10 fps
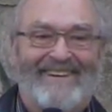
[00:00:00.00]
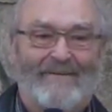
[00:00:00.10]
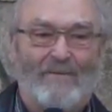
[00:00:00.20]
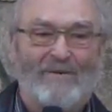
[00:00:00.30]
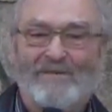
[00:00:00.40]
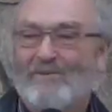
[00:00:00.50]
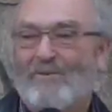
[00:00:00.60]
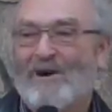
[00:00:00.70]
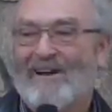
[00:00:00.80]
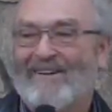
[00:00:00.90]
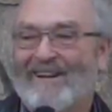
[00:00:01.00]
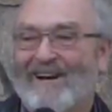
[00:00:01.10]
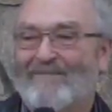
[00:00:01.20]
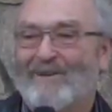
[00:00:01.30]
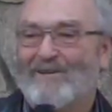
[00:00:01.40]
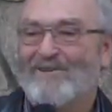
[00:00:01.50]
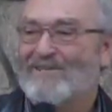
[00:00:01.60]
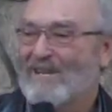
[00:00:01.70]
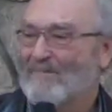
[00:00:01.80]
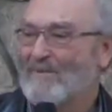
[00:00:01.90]
And every once in a while, God
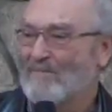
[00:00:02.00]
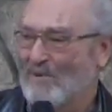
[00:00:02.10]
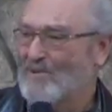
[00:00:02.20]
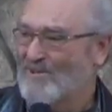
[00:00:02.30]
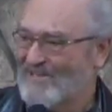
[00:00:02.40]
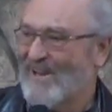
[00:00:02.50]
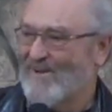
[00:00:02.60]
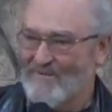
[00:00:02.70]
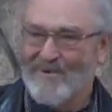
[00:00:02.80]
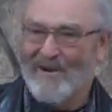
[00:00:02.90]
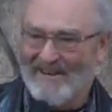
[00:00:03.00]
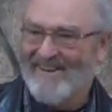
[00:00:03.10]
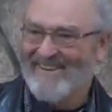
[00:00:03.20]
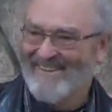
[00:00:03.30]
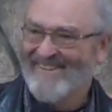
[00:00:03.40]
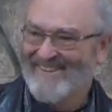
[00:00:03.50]
reaches up and pushes out a brick.